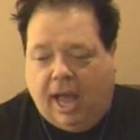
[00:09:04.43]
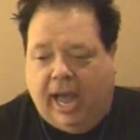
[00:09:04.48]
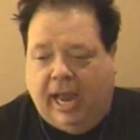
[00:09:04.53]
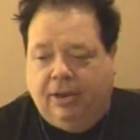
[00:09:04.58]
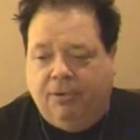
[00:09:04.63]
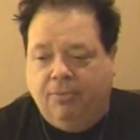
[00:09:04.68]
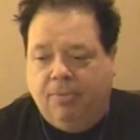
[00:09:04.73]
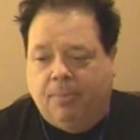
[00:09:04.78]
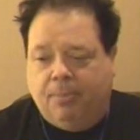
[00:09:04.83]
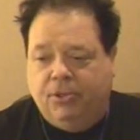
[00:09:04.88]

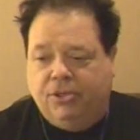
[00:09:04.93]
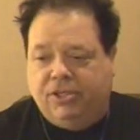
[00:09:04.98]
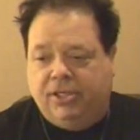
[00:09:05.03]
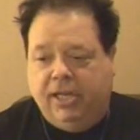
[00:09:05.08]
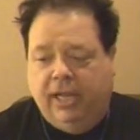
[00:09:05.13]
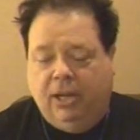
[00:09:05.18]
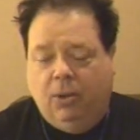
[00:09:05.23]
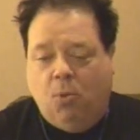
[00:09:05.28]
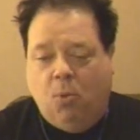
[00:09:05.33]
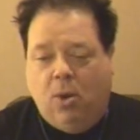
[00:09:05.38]
I remember
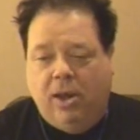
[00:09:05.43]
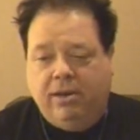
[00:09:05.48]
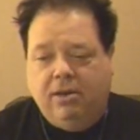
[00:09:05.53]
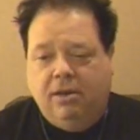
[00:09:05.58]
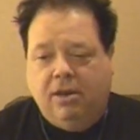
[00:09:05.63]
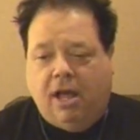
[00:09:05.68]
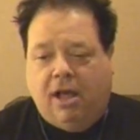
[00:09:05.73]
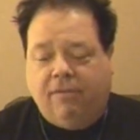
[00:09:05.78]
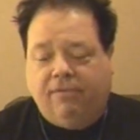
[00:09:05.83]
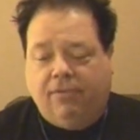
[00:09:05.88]
seeing
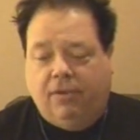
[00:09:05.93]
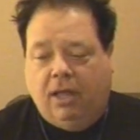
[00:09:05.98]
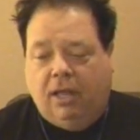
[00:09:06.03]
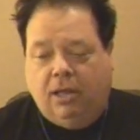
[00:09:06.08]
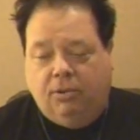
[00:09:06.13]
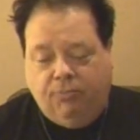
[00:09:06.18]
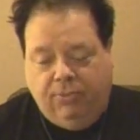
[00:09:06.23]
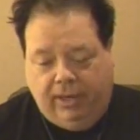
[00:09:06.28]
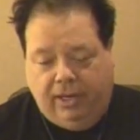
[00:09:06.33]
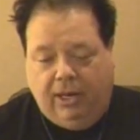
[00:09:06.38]
one
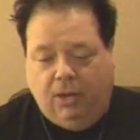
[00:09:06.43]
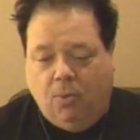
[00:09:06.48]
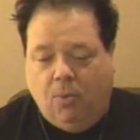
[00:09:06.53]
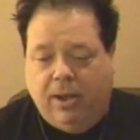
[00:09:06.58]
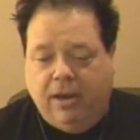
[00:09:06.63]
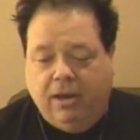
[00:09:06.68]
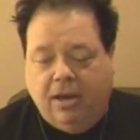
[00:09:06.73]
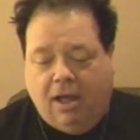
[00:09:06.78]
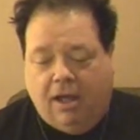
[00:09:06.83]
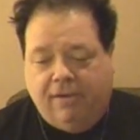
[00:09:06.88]
novel, reading
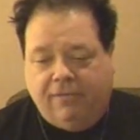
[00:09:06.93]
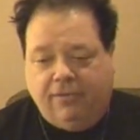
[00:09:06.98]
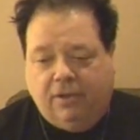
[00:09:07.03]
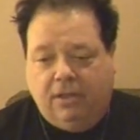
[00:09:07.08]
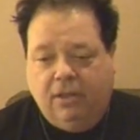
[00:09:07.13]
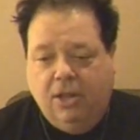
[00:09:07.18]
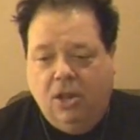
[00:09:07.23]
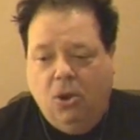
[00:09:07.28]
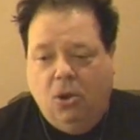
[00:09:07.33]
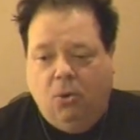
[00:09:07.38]
one
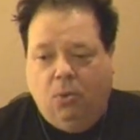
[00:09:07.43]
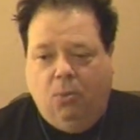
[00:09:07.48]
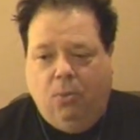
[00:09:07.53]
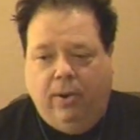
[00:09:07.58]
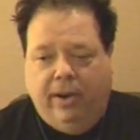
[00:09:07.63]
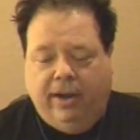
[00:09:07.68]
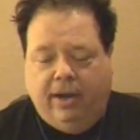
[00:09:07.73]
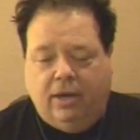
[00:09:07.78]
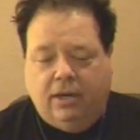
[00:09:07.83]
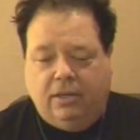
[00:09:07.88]
novel
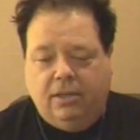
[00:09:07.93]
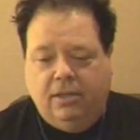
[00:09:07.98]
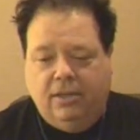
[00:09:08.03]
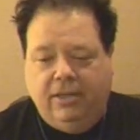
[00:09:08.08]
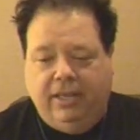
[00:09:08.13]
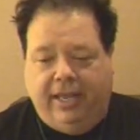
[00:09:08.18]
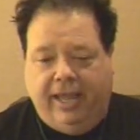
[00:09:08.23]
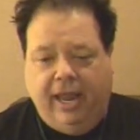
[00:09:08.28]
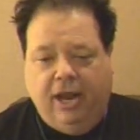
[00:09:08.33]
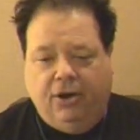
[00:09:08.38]
where
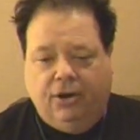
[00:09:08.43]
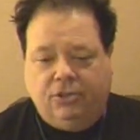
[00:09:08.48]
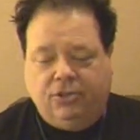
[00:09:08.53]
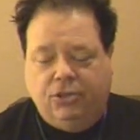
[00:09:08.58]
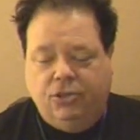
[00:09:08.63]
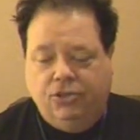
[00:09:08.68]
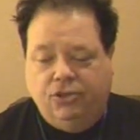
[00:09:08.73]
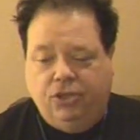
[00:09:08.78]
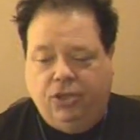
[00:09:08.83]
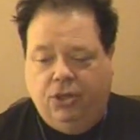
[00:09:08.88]
the
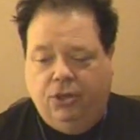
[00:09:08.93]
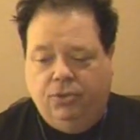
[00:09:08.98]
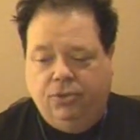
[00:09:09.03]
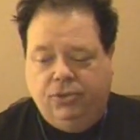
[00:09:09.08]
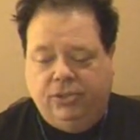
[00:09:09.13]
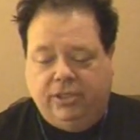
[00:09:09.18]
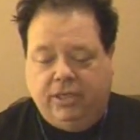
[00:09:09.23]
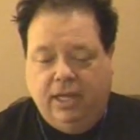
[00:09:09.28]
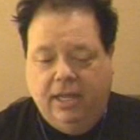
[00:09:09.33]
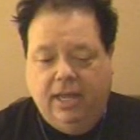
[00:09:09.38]
characters
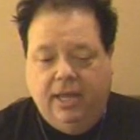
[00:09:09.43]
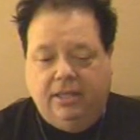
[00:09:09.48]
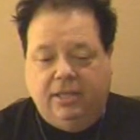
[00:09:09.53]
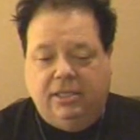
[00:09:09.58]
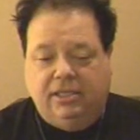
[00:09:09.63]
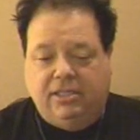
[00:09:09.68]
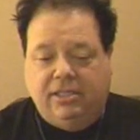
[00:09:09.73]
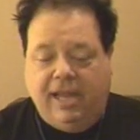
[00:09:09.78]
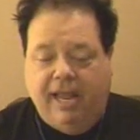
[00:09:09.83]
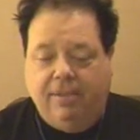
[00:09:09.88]
used
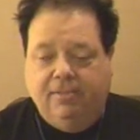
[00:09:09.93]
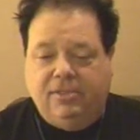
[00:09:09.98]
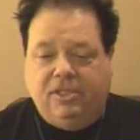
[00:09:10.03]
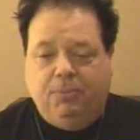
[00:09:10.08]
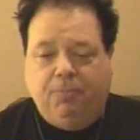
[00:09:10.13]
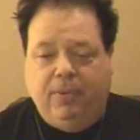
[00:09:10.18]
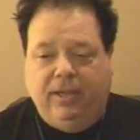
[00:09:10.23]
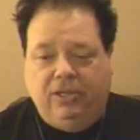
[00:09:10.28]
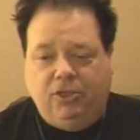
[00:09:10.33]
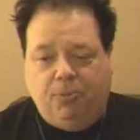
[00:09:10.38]
the same
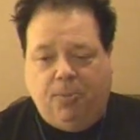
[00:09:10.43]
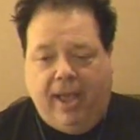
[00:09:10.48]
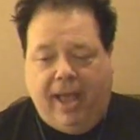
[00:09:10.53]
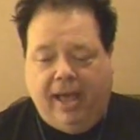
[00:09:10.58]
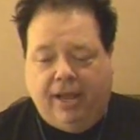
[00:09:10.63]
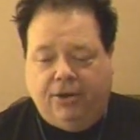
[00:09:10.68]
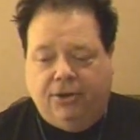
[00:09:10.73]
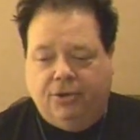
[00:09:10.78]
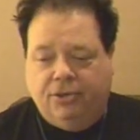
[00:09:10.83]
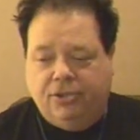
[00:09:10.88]
speech
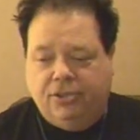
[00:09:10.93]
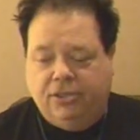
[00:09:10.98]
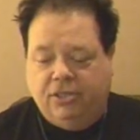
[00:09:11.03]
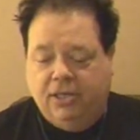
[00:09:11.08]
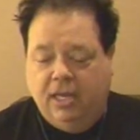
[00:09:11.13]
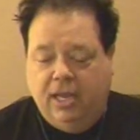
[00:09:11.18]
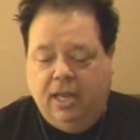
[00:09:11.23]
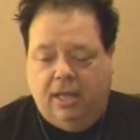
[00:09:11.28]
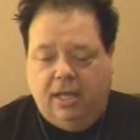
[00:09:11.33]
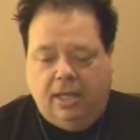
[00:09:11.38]

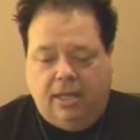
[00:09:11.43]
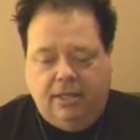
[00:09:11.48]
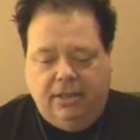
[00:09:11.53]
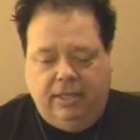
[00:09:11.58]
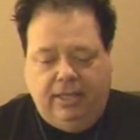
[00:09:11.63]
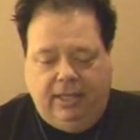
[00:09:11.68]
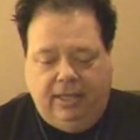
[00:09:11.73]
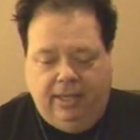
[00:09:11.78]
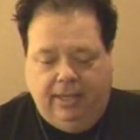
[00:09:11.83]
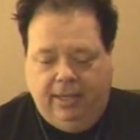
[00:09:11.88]
patterns,
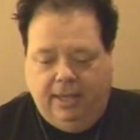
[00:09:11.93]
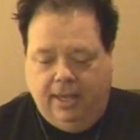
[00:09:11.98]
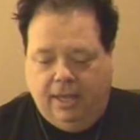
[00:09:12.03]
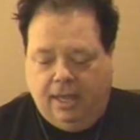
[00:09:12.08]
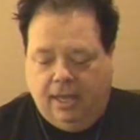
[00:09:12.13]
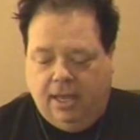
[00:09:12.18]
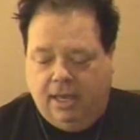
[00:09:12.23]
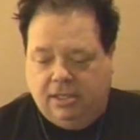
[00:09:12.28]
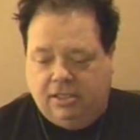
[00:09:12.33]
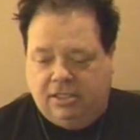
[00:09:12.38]
the
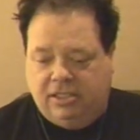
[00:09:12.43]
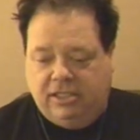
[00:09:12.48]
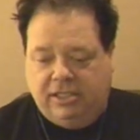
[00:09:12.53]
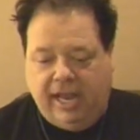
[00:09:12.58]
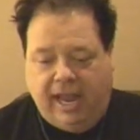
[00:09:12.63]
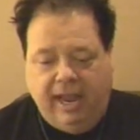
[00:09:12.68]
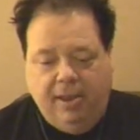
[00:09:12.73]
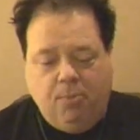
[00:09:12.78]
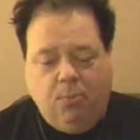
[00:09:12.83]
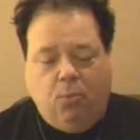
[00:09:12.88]

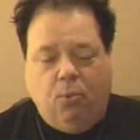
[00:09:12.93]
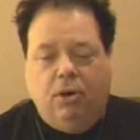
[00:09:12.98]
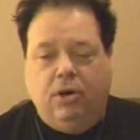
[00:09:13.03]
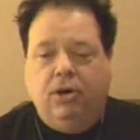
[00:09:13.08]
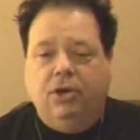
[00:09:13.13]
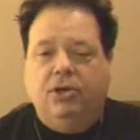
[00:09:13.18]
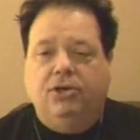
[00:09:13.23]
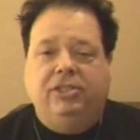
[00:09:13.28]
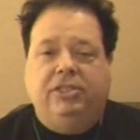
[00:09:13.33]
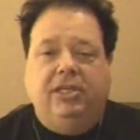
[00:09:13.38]
same
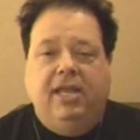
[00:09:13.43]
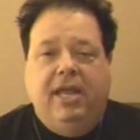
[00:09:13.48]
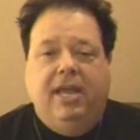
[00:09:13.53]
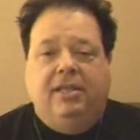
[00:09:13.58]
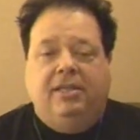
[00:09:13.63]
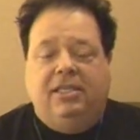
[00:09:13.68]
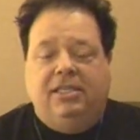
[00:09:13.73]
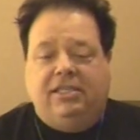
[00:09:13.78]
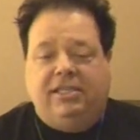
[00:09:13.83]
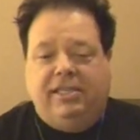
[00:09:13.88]
words,
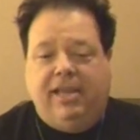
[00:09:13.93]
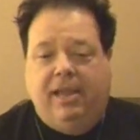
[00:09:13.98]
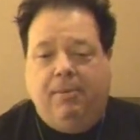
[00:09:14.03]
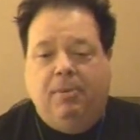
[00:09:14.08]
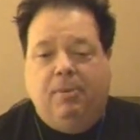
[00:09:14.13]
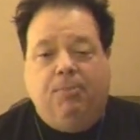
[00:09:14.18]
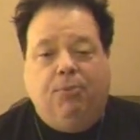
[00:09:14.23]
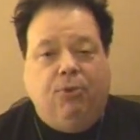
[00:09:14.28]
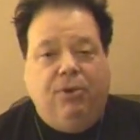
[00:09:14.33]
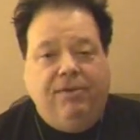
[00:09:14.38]
the
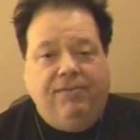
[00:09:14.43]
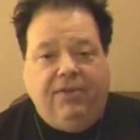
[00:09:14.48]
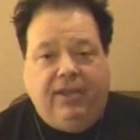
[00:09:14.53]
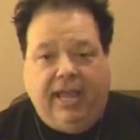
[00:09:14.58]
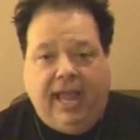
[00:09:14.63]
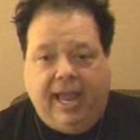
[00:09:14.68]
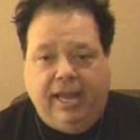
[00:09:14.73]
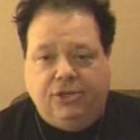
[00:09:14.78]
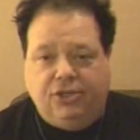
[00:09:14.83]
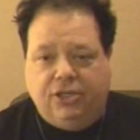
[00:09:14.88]
same
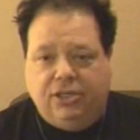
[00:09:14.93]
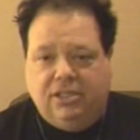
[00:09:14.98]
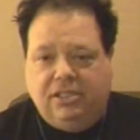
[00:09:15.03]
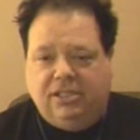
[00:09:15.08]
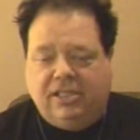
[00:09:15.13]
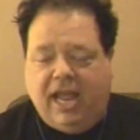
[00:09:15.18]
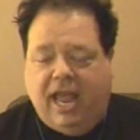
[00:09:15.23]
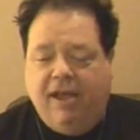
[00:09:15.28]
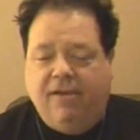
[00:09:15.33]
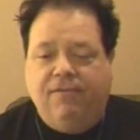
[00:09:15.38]

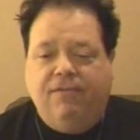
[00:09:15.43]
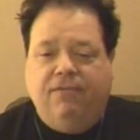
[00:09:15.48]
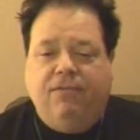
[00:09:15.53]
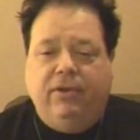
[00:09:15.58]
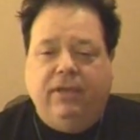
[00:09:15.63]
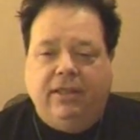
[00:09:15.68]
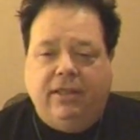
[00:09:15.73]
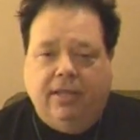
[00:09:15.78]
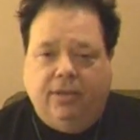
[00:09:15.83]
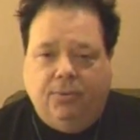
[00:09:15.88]
abbreviations,
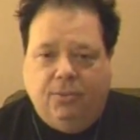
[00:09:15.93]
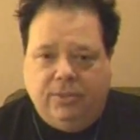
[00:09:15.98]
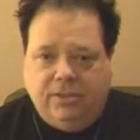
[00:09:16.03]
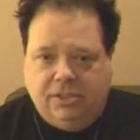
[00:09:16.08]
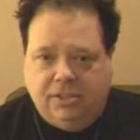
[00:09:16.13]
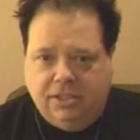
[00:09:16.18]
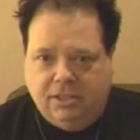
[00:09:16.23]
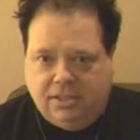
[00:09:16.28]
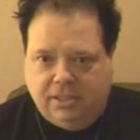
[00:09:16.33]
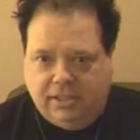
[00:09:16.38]
everything
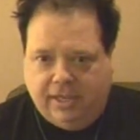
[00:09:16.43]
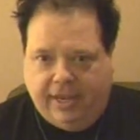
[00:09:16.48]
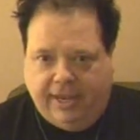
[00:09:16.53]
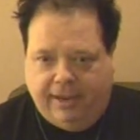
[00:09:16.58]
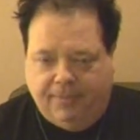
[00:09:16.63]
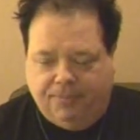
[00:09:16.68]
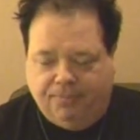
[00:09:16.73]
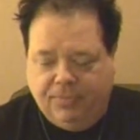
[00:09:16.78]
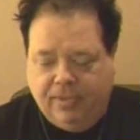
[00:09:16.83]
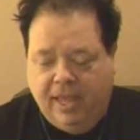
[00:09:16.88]
was the
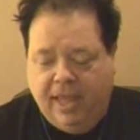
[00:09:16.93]
same.